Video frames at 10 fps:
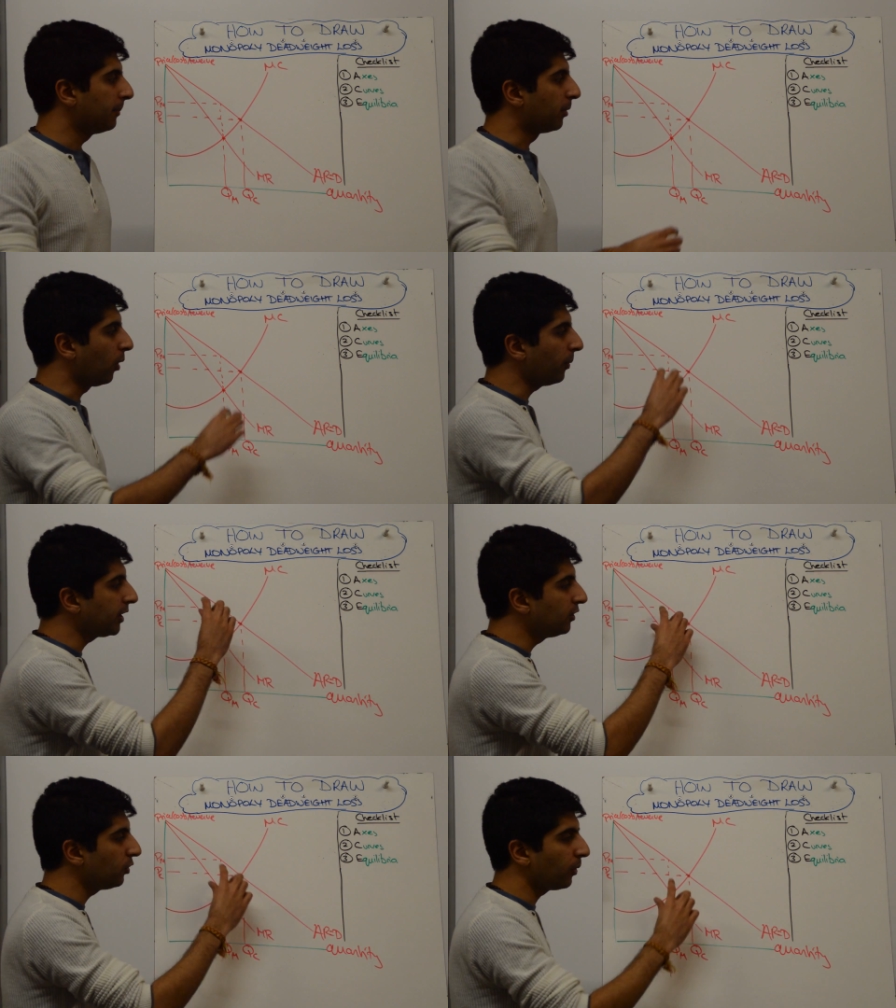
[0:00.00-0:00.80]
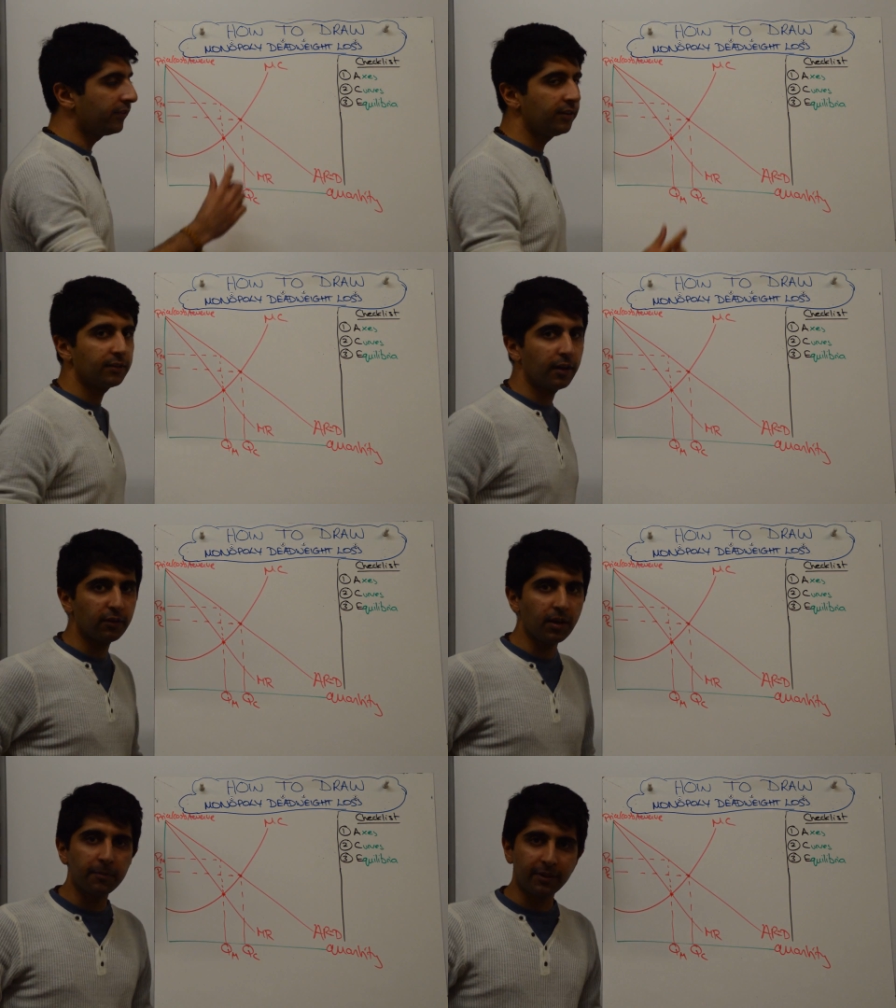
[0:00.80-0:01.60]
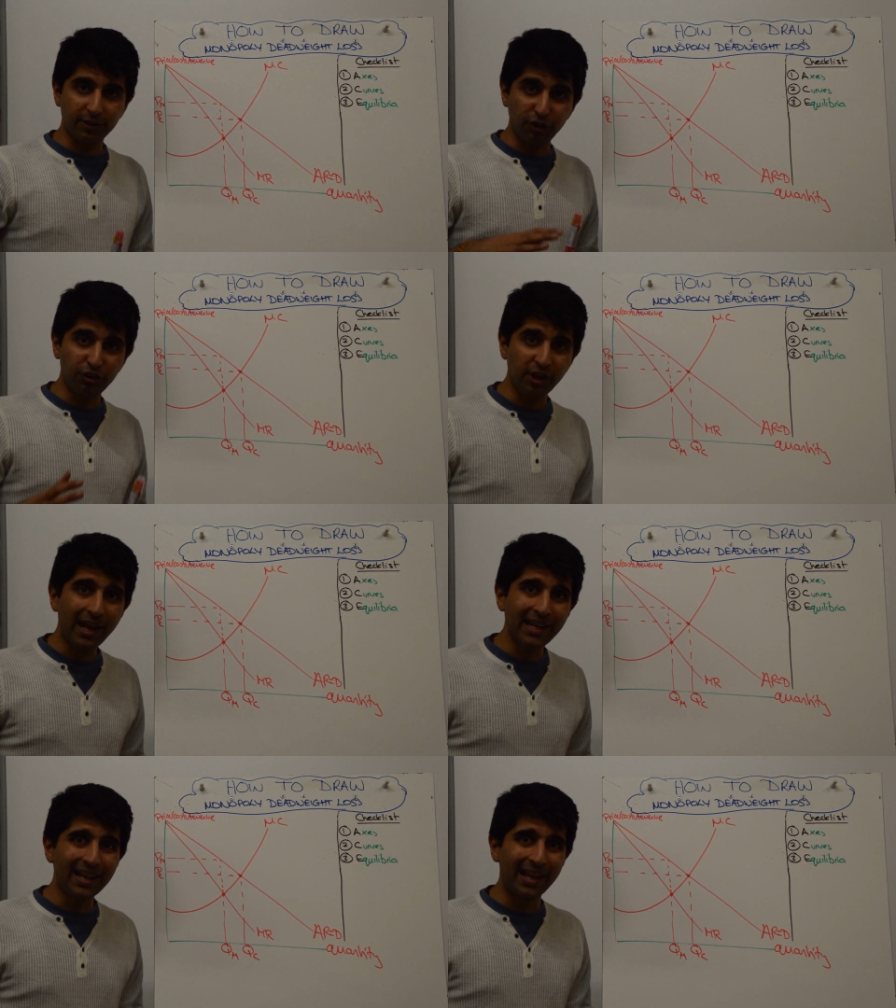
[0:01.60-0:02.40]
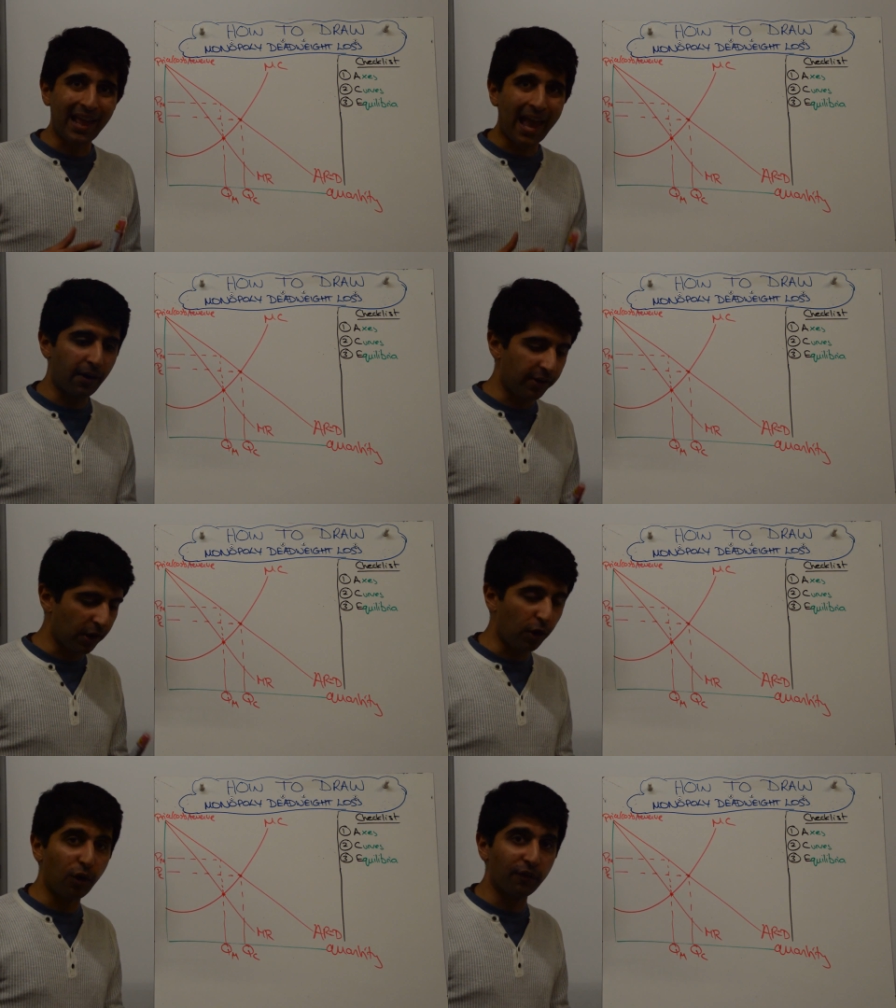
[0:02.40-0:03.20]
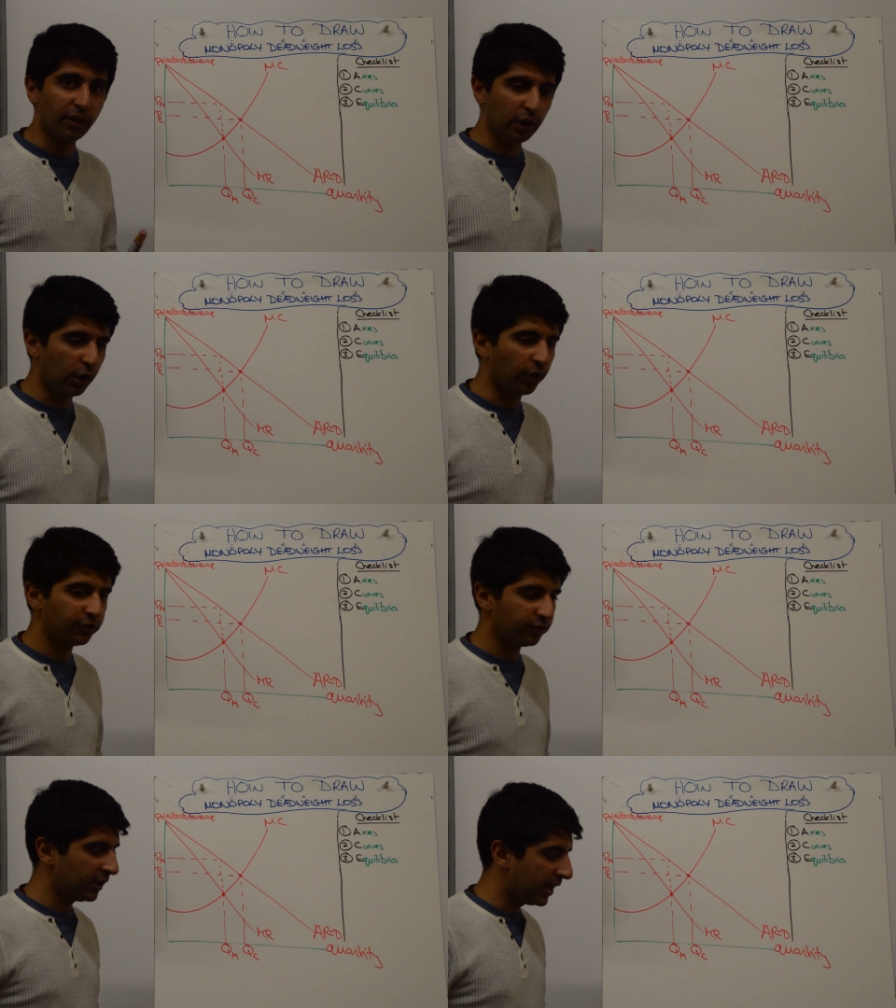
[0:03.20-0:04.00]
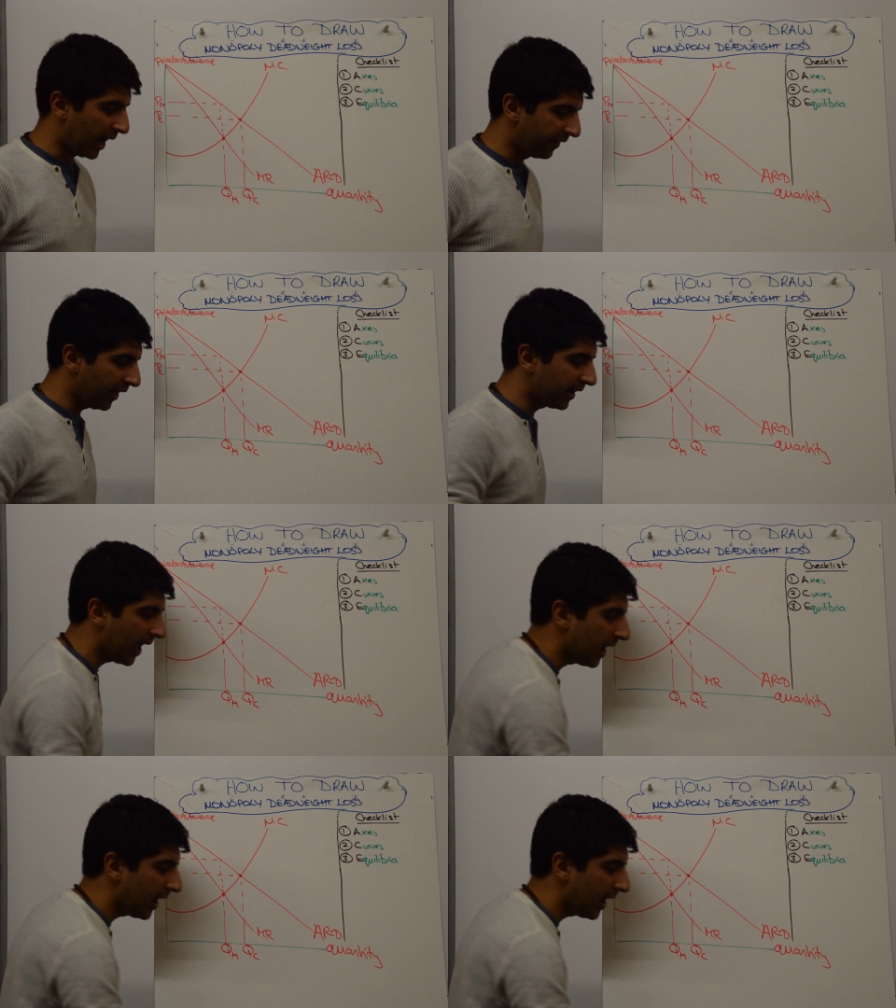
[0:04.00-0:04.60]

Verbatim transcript: But what we can do on this diagram is actually shade in an area of loss. And that